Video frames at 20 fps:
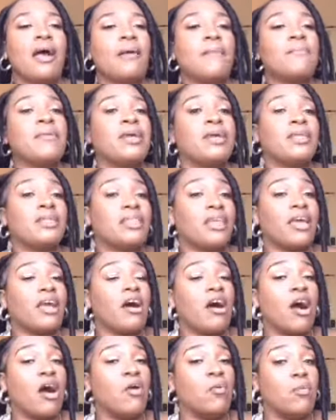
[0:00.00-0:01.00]
They
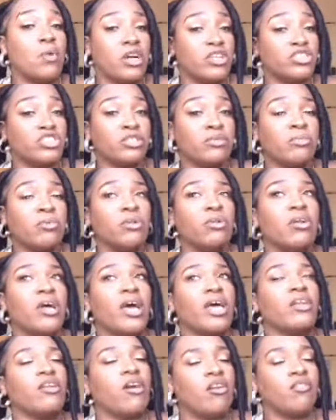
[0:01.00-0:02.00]
are washable,
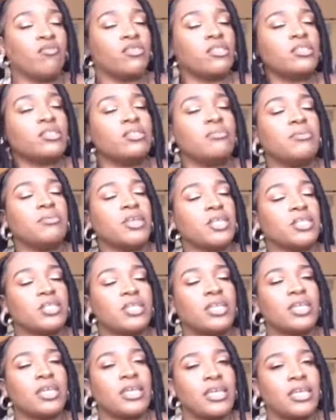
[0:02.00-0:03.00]
and obviously because
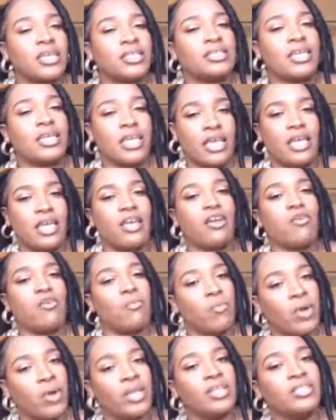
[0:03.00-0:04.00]
it is hair,
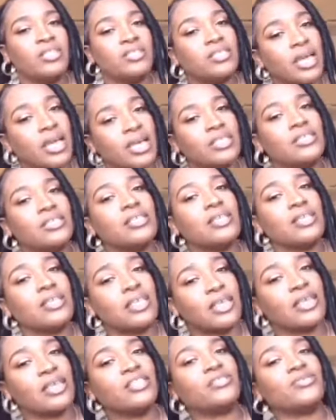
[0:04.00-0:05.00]
when it does
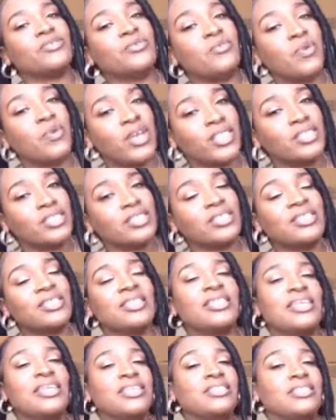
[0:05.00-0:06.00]
get wet
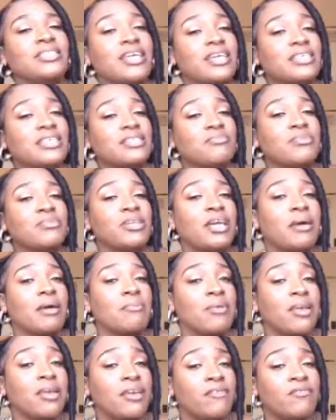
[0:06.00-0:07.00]
it does
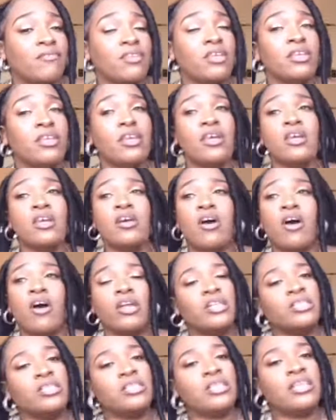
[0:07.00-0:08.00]
become heavy.
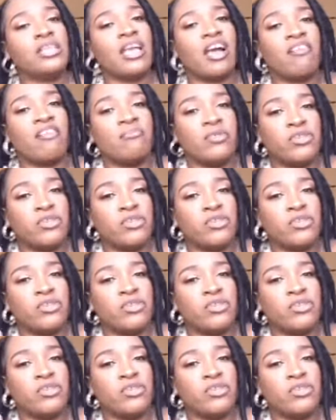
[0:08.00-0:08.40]
Honestly, I've been